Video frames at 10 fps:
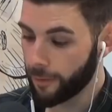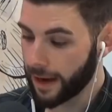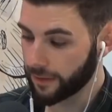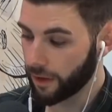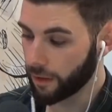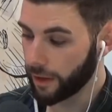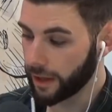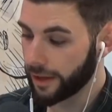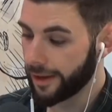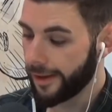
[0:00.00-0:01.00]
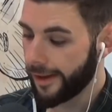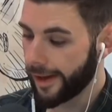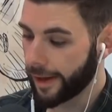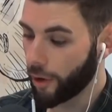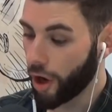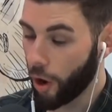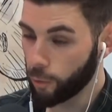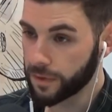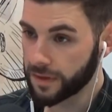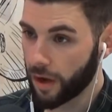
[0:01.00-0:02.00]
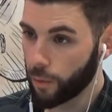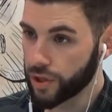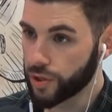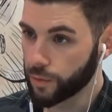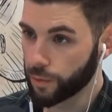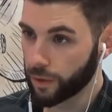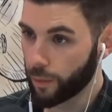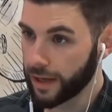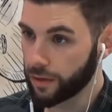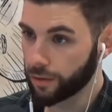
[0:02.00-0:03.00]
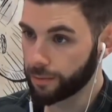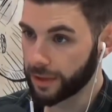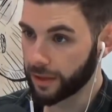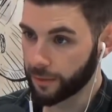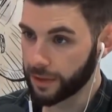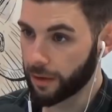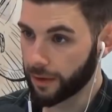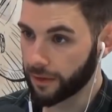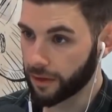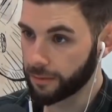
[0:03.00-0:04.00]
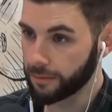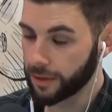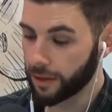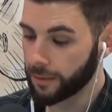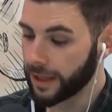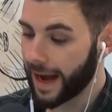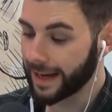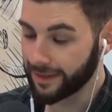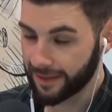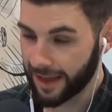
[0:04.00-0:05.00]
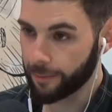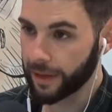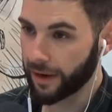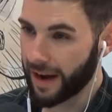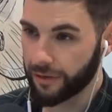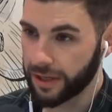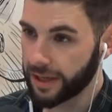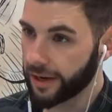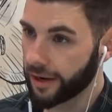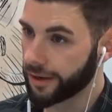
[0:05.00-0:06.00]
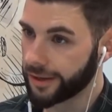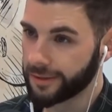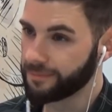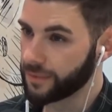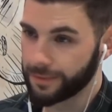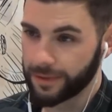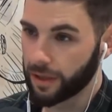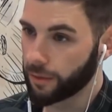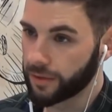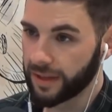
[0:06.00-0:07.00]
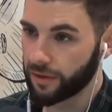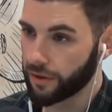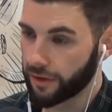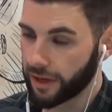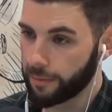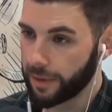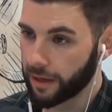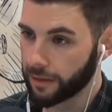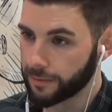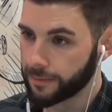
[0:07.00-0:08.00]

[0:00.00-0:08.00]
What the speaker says: Max Holloway. I hope there's no issues with the weight cut, because that's gonna, and he's getting bigger every year. I mean, like, these guys are going to get bigger.